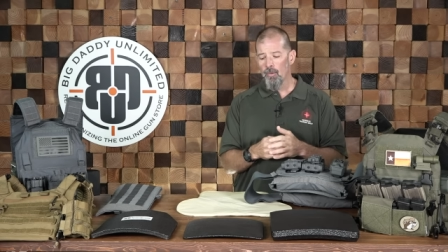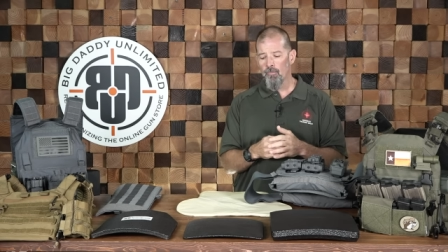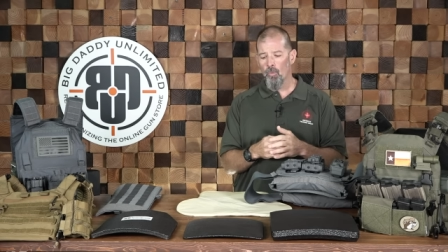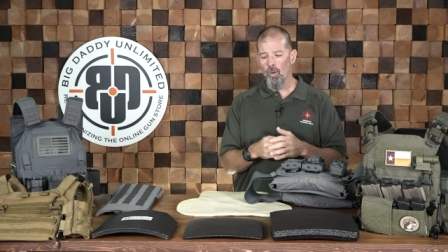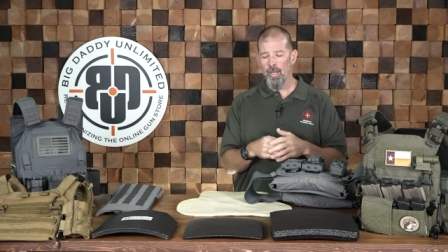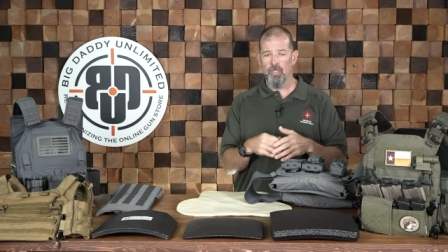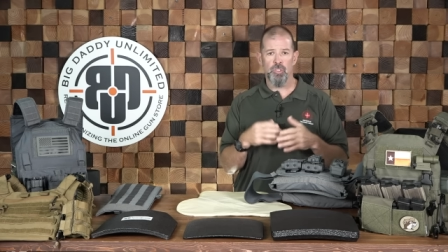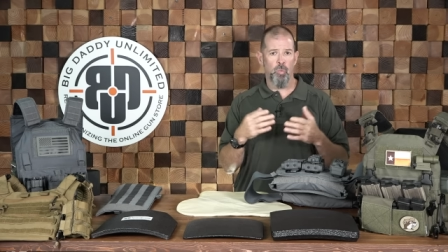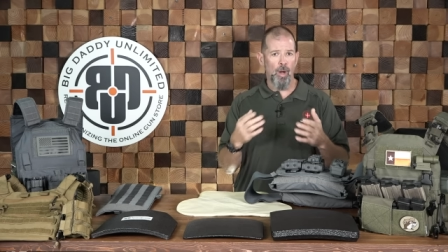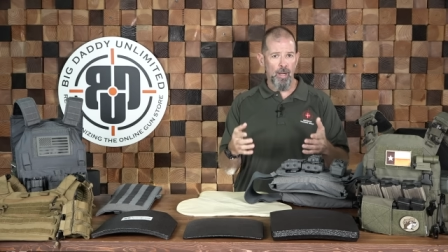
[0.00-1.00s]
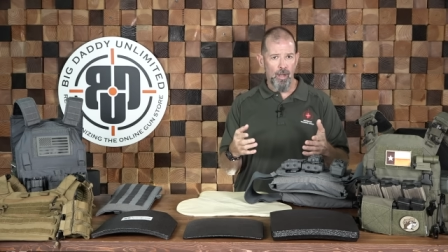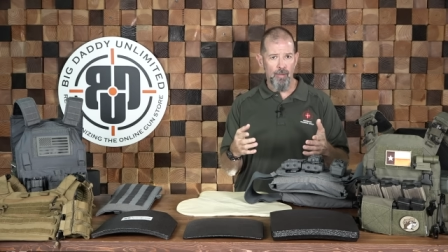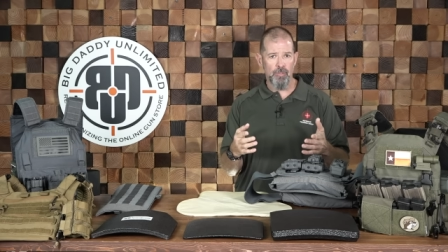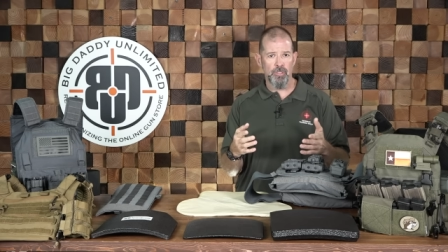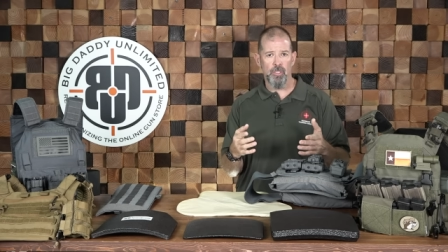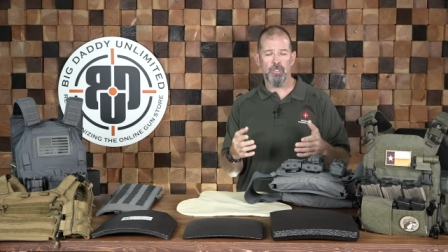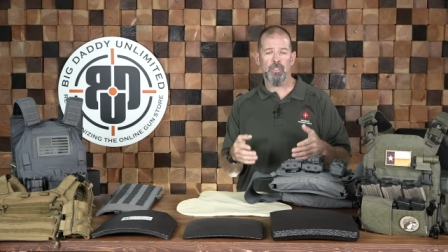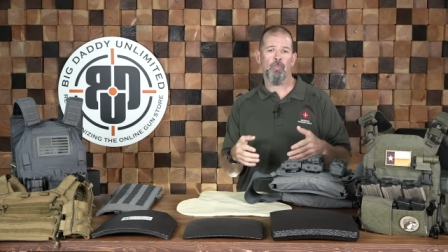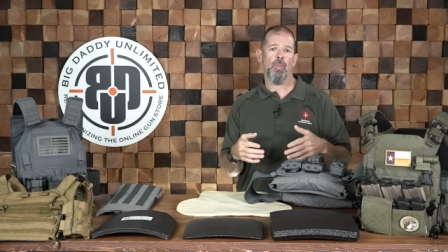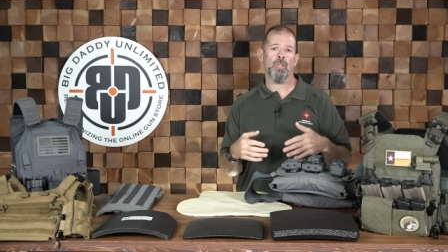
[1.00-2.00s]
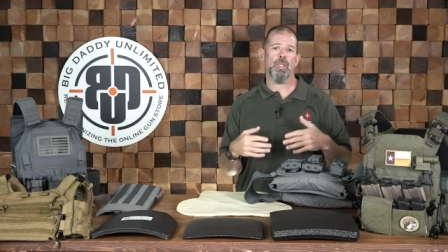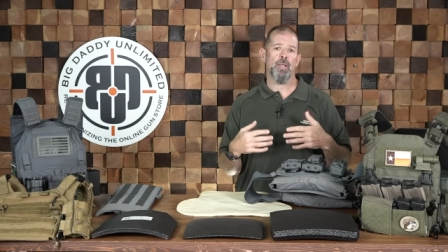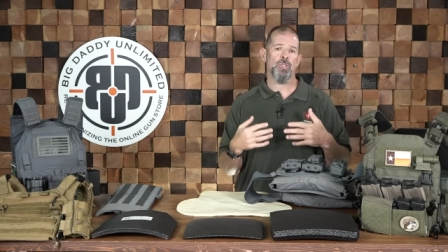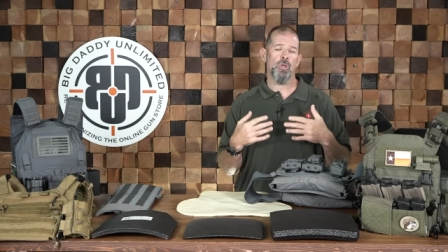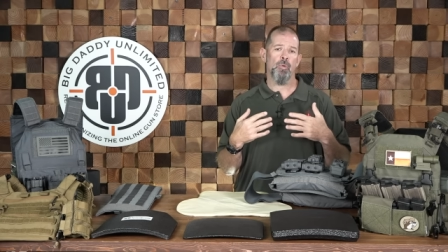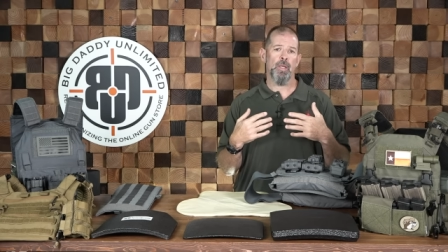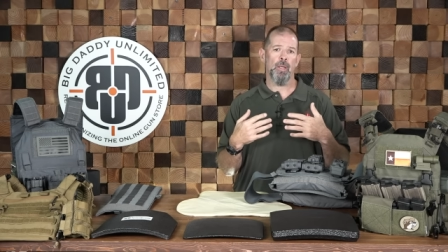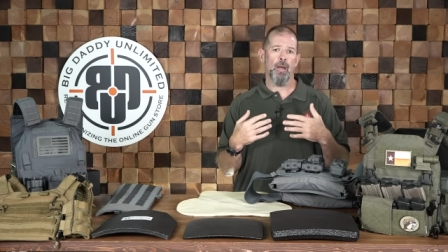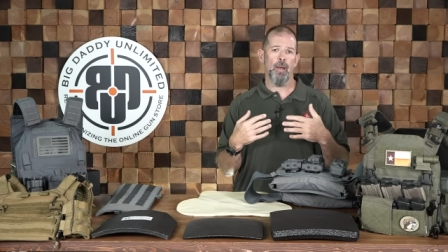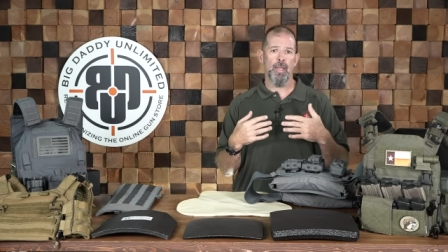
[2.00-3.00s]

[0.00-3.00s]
For like a SWAT officer, someone that's, that's doing uh,